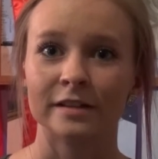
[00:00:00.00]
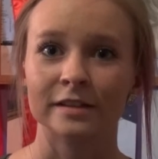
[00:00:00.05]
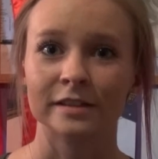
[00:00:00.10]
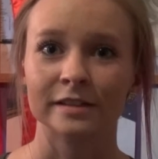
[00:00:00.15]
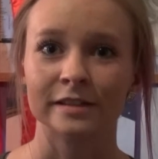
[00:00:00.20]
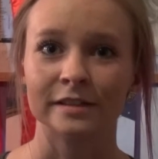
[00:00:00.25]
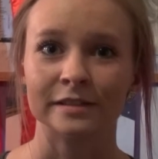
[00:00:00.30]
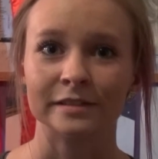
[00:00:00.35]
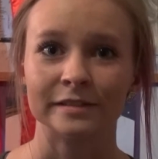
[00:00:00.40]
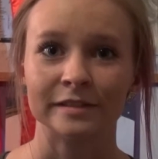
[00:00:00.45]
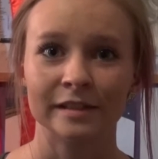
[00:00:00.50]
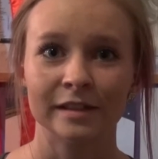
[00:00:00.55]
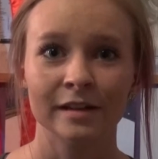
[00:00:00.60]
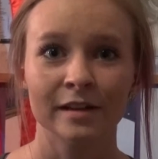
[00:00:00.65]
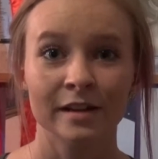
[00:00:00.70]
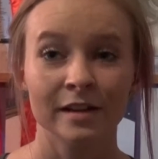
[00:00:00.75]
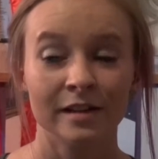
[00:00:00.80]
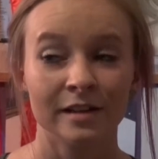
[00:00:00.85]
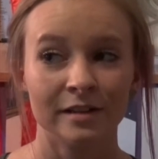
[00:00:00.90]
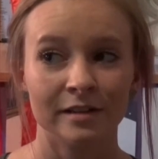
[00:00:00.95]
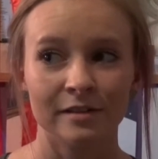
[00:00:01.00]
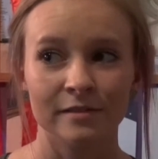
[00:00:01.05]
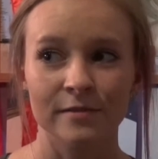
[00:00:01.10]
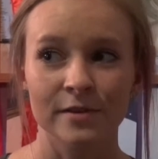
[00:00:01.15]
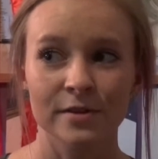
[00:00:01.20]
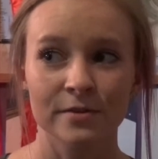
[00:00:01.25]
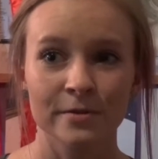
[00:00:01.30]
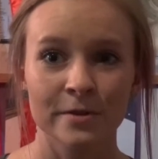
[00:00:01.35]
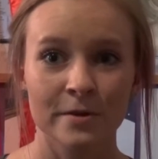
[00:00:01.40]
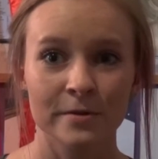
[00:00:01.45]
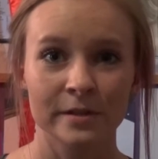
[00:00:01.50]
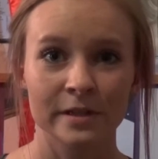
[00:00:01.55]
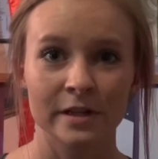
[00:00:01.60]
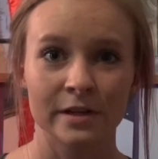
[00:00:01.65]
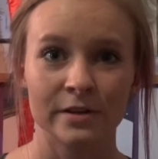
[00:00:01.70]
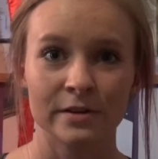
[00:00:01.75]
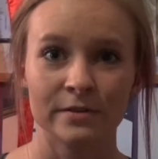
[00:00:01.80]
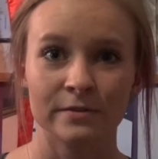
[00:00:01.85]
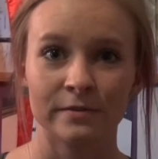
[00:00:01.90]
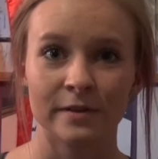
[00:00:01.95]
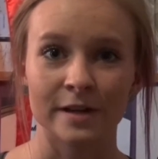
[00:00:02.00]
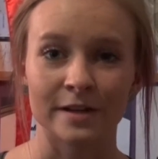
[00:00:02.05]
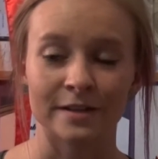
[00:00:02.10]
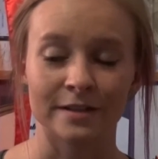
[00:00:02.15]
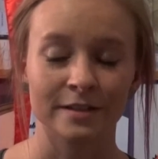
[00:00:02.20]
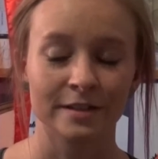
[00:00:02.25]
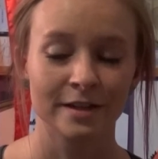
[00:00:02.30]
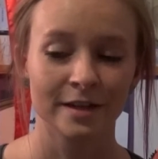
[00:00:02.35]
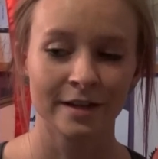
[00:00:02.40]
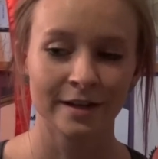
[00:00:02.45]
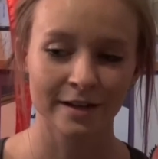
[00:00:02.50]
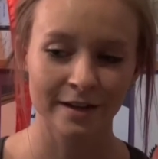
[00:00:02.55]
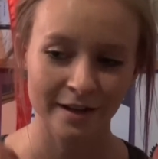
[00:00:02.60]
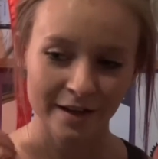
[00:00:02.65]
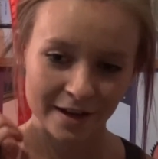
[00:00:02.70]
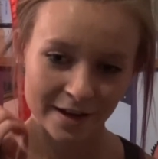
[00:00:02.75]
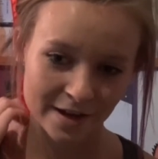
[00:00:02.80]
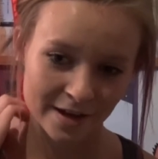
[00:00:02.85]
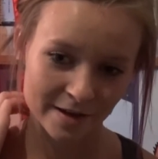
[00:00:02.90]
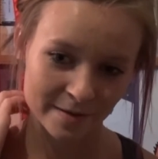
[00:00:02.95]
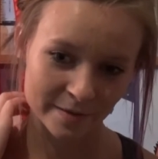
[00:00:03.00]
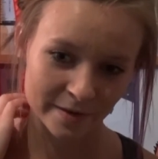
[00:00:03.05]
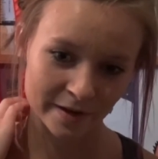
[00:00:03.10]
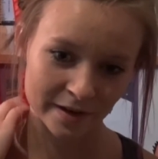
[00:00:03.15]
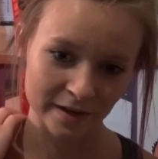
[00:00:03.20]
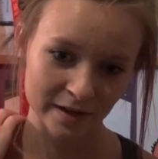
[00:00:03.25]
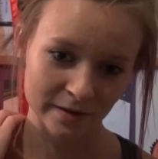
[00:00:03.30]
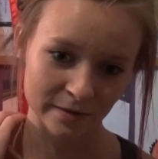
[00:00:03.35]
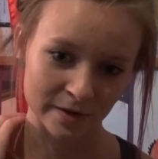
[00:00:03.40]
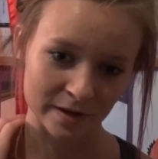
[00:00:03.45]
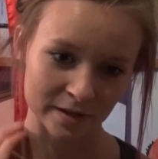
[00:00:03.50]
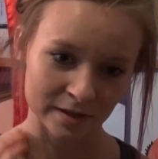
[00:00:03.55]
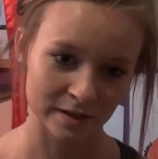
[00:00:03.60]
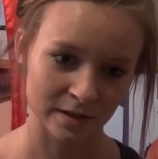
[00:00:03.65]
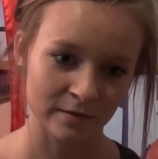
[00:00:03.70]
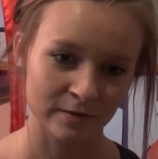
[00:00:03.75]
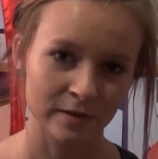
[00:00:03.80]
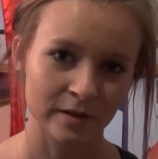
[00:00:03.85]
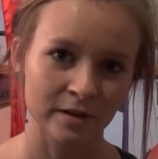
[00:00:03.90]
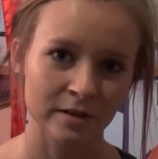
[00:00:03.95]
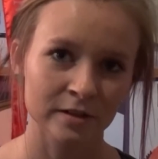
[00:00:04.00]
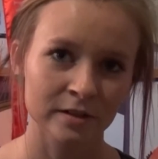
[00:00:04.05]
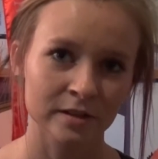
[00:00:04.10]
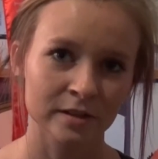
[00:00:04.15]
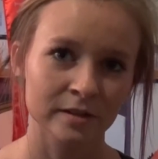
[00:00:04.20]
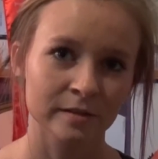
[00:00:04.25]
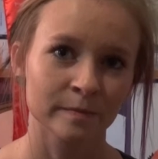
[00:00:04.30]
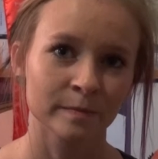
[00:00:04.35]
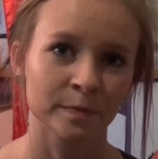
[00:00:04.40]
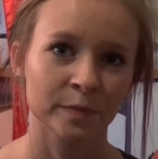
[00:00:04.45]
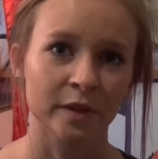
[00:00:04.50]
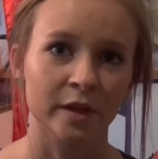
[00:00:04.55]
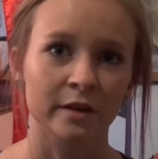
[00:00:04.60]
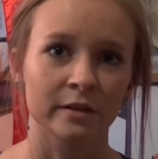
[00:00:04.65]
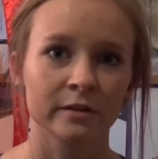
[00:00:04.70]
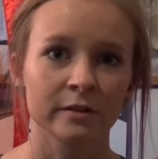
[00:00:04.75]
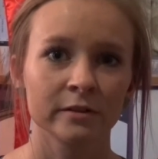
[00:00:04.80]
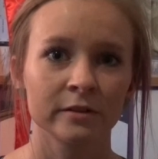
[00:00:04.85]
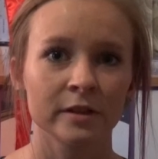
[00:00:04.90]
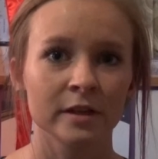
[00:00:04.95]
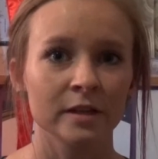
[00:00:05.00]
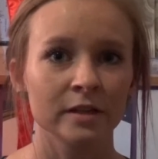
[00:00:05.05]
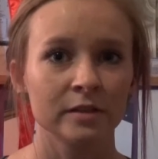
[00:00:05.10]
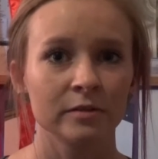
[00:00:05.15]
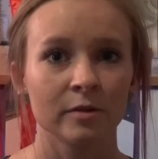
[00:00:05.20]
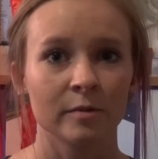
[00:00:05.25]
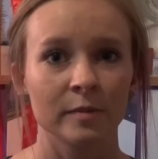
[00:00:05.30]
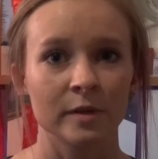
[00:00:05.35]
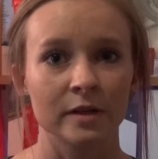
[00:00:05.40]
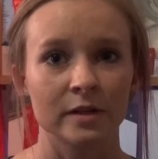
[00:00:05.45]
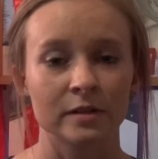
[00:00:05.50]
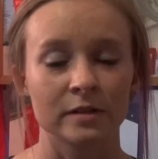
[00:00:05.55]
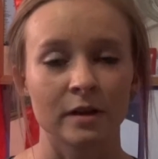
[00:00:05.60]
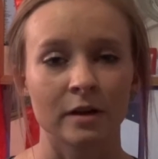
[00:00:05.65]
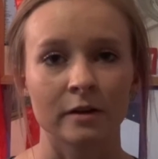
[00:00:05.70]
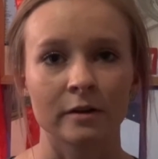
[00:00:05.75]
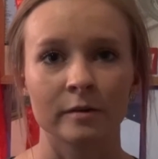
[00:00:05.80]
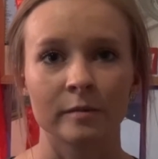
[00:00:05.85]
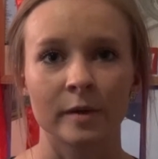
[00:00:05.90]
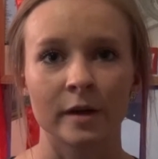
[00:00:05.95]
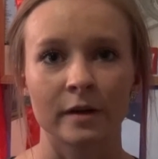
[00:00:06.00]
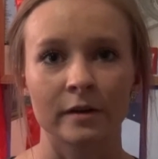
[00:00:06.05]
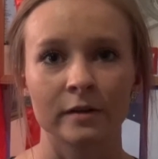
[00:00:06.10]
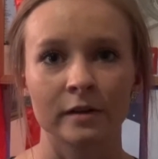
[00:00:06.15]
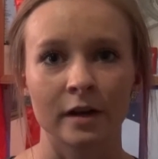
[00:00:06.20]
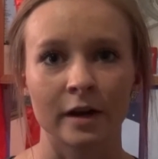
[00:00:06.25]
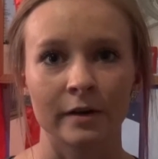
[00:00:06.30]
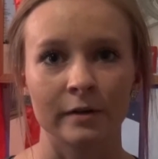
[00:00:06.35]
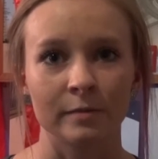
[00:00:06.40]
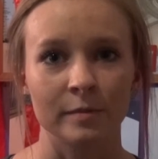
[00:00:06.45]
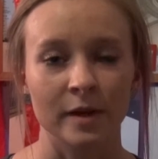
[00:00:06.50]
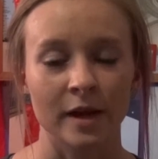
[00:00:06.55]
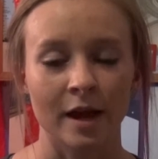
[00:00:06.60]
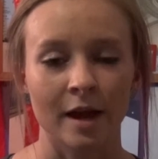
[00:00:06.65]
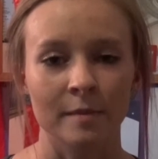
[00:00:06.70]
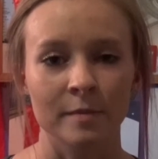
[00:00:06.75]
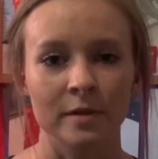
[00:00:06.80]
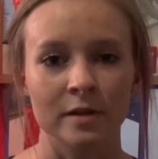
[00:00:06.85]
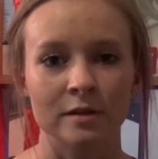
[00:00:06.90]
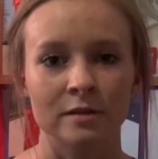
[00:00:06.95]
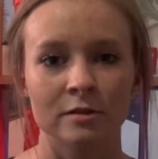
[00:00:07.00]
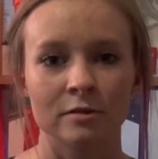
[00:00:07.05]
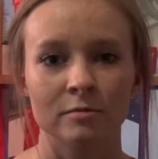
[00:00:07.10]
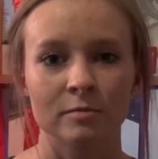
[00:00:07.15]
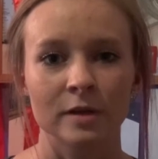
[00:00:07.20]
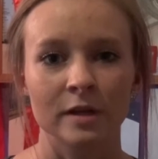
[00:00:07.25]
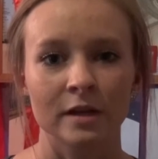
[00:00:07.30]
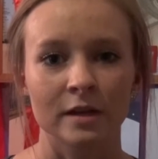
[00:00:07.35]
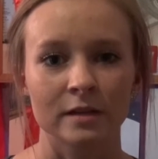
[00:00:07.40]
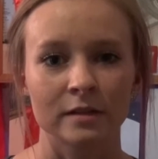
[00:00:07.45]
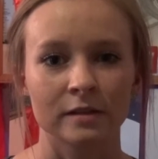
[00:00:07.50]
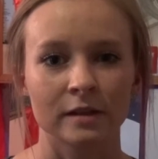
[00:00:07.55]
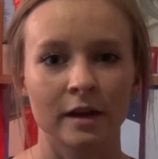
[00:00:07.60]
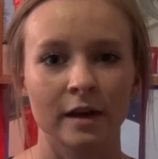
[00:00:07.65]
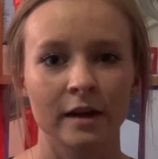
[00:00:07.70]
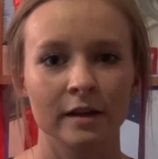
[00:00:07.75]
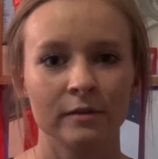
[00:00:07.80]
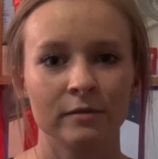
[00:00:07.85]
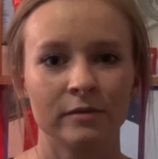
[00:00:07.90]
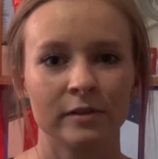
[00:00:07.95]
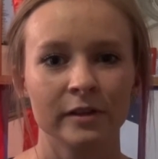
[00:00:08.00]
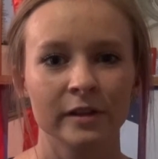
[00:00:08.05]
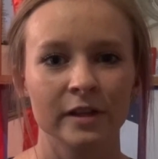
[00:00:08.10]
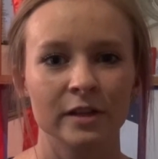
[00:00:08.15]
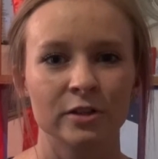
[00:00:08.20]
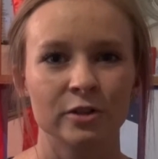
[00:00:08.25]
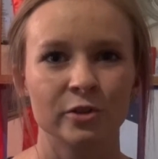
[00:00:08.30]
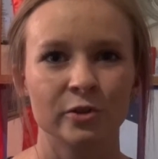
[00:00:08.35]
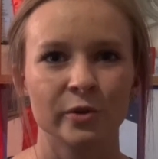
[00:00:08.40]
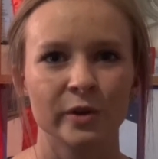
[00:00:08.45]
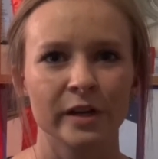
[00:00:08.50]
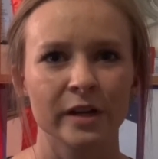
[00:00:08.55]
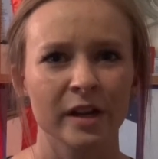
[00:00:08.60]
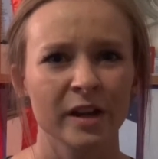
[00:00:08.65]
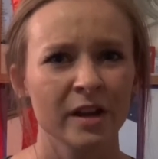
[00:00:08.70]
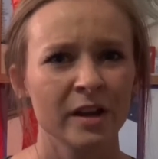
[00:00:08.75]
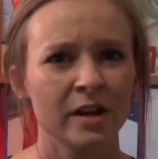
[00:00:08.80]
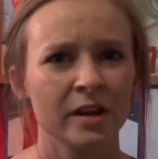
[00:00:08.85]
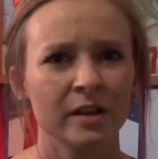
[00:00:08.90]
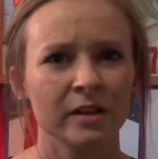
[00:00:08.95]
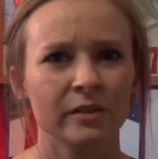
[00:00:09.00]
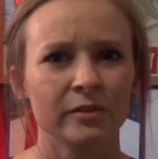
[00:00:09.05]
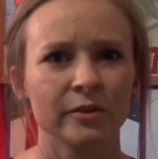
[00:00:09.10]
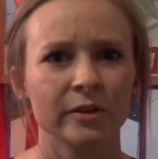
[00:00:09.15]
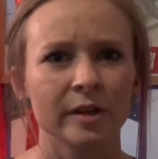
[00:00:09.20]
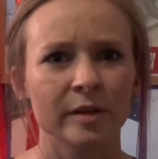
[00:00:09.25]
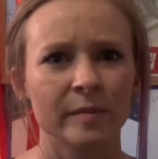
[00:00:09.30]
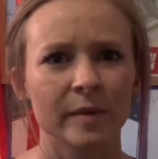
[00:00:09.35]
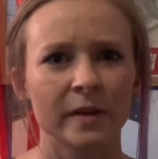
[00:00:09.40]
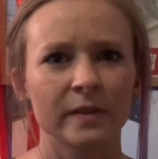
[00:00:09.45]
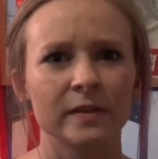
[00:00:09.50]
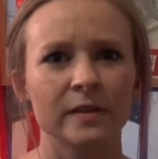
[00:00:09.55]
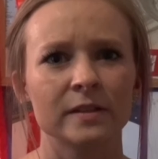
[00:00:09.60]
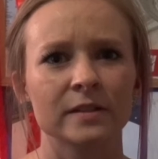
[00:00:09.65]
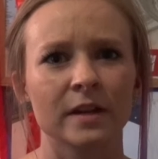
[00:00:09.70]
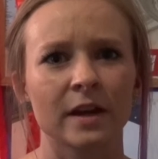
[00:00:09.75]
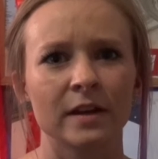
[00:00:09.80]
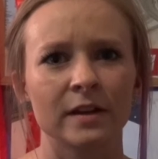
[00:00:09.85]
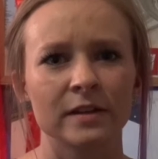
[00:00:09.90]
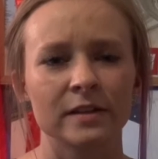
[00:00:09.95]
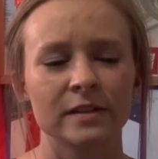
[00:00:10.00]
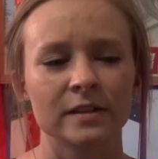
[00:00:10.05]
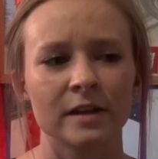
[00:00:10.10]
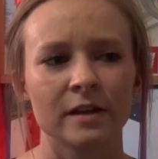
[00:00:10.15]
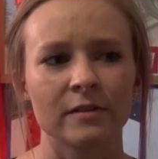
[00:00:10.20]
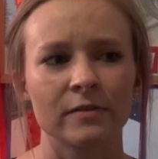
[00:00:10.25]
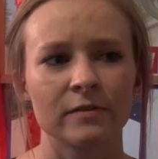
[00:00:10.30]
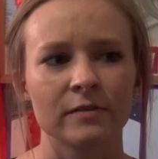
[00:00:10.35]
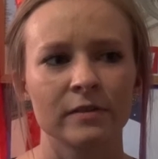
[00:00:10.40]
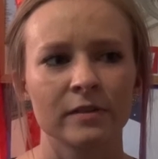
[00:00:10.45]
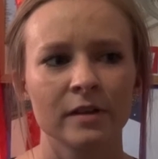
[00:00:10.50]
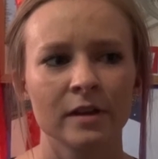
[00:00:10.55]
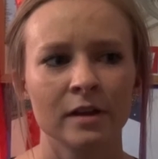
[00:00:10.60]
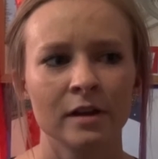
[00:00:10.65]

So review those at your own risk. But anyways, if there's other things you want me to talk about, I would be happy to, because I really enjoy learning about this kind of stuff.